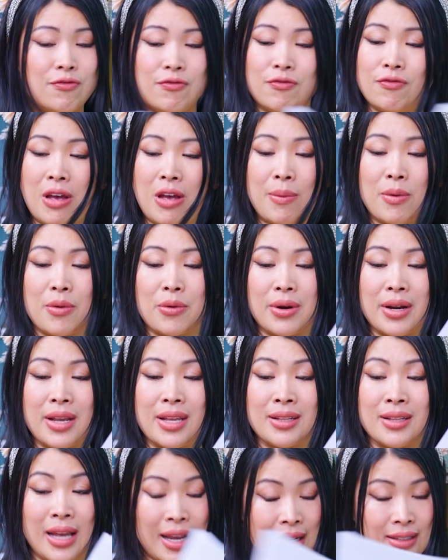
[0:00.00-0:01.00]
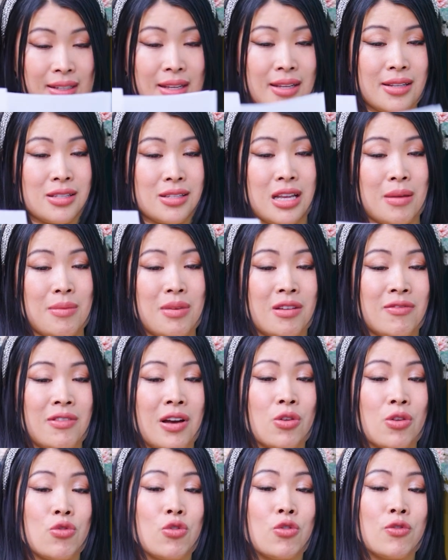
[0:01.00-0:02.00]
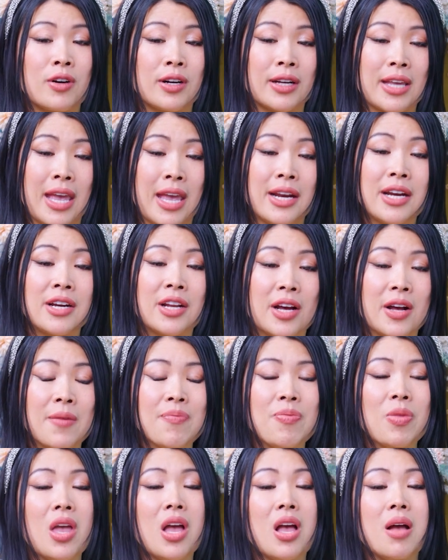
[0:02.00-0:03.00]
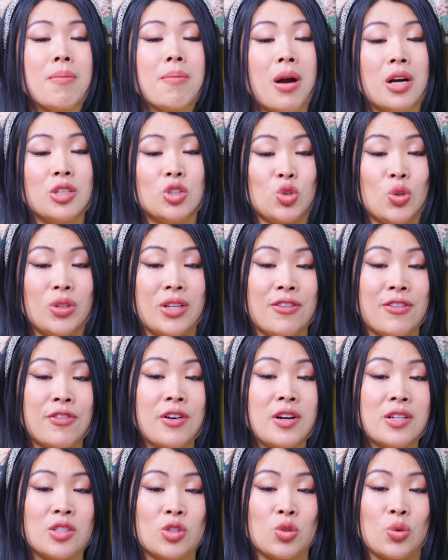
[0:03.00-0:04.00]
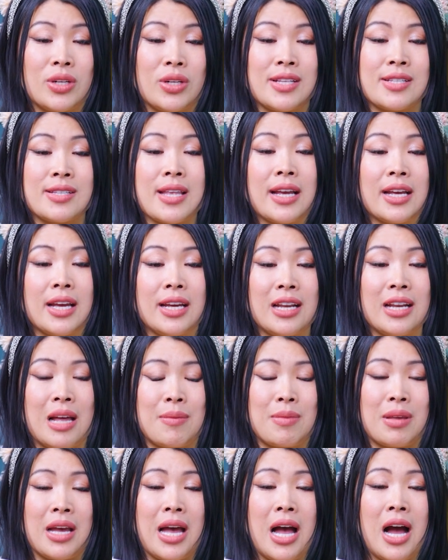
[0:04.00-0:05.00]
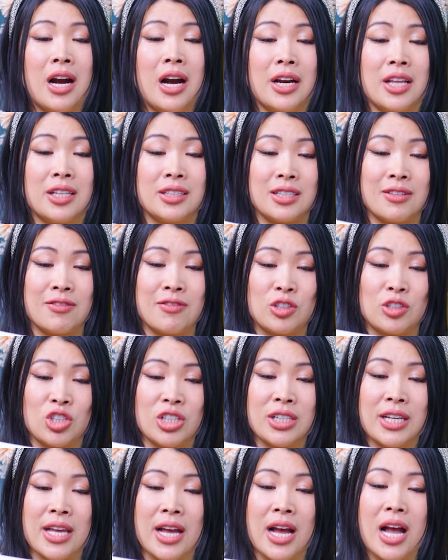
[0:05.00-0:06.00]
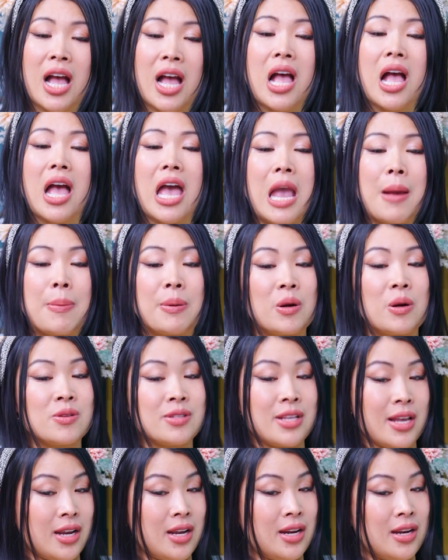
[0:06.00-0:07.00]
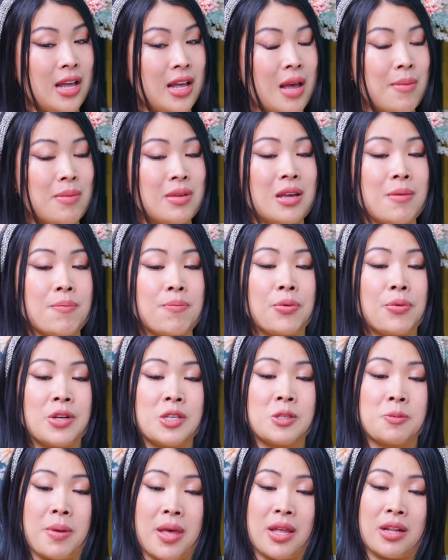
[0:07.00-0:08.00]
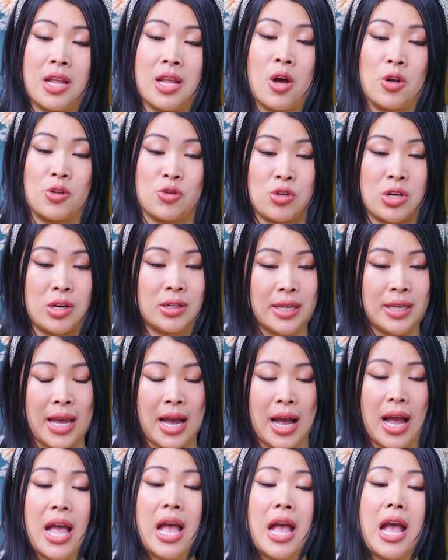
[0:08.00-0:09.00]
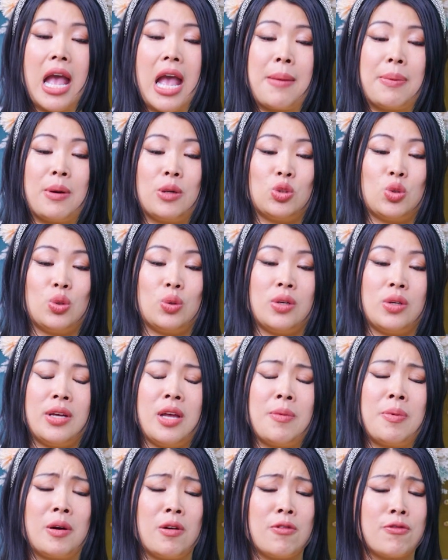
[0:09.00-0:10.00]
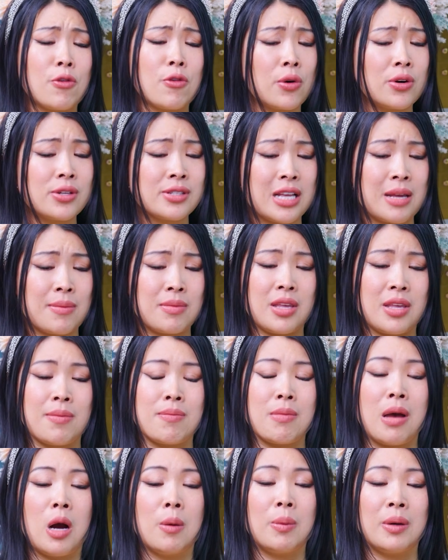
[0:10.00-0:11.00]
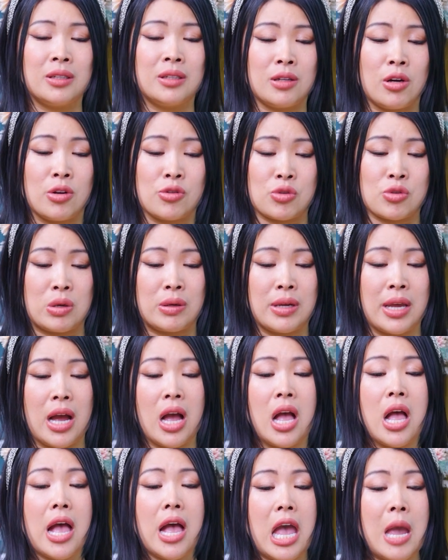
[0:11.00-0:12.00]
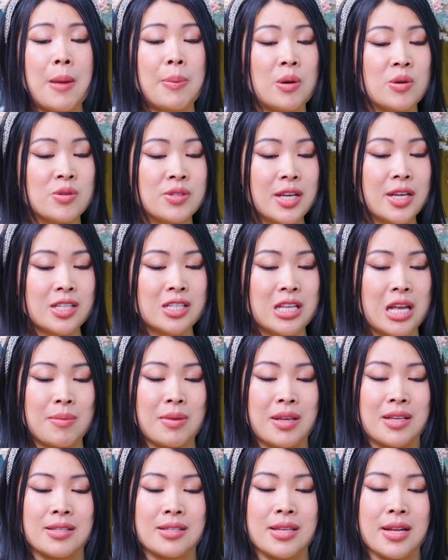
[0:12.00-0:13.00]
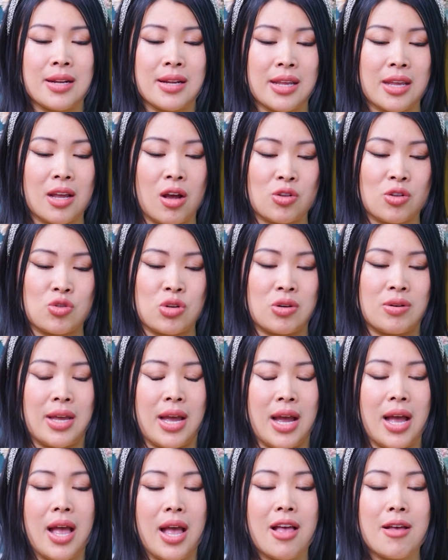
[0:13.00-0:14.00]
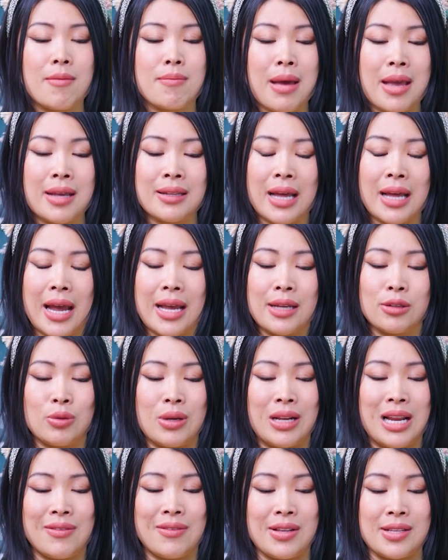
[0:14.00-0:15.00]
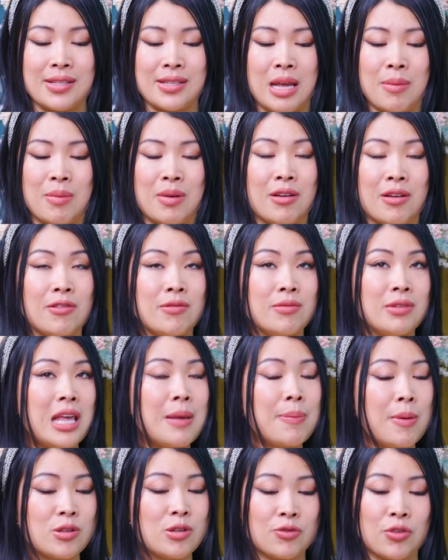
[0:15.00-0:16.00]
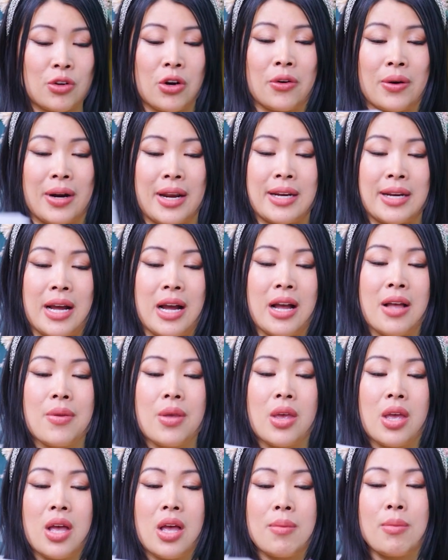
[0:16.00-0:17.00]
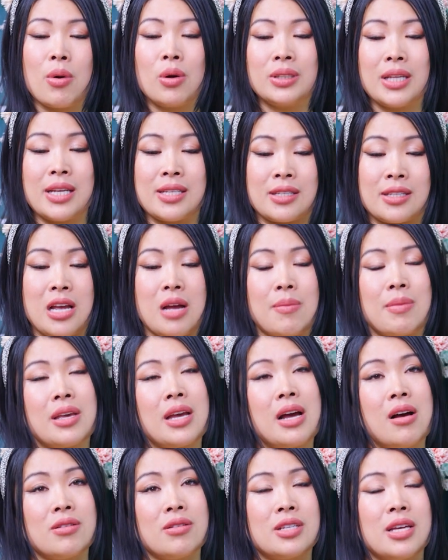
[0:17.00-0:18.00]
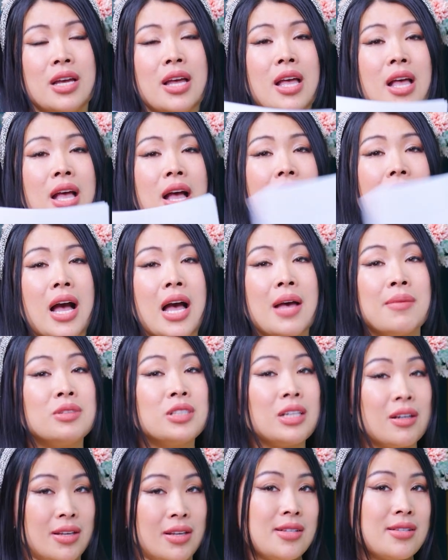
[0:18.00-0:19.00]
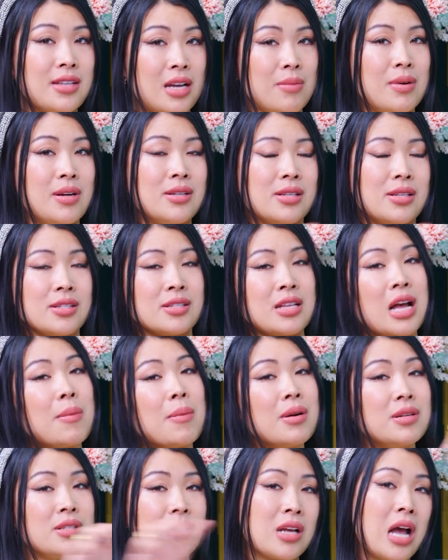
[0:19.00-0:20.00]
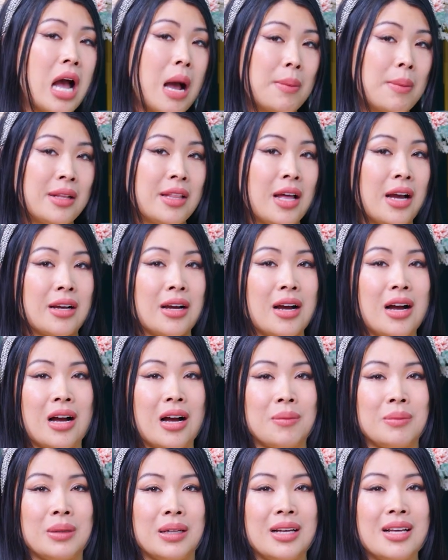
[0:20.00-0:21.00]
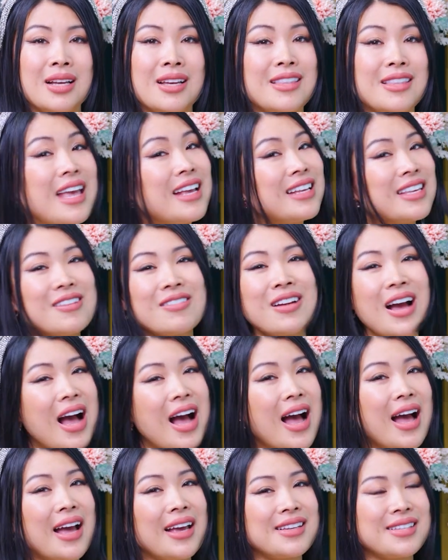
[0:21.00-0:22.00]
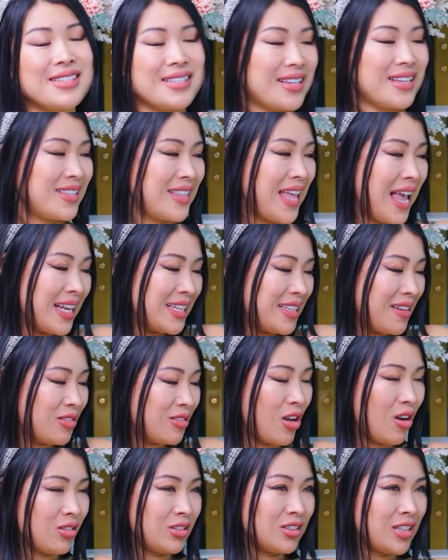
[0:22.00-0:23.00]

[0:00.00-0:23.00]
February 19th, I'm in Vancouver, Canada. March 21st, 22nd, I'm in Arlington, Virginia. April 2nd, I'm in Brisbane, Australia. April 4th, I'm in Melbourne, Australia. April 6th, I'm in Sydney, Australia. May 9th to 11th, I'm in Naples, Florida. More days coming out. I'm Jiaoying Summers, summerscomedy.com. Thank you, guys. Thank you, Dr.